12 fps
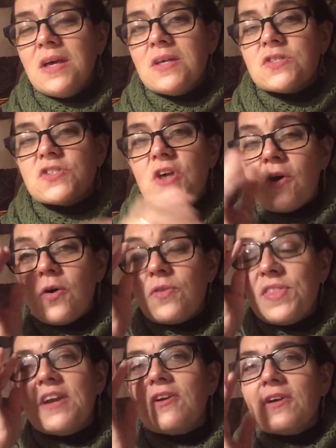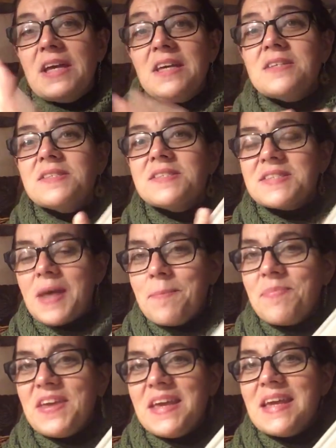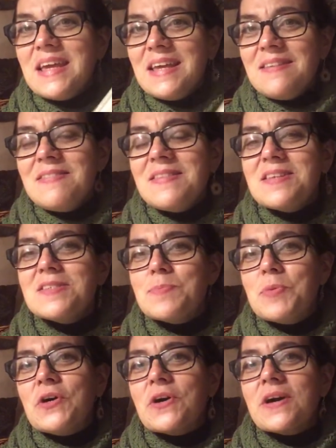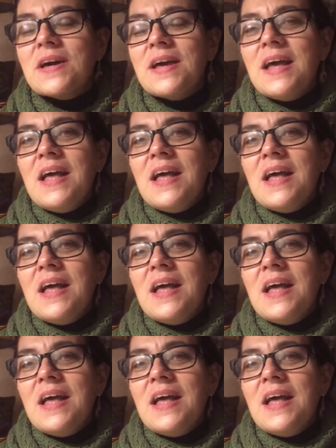So there is something in this book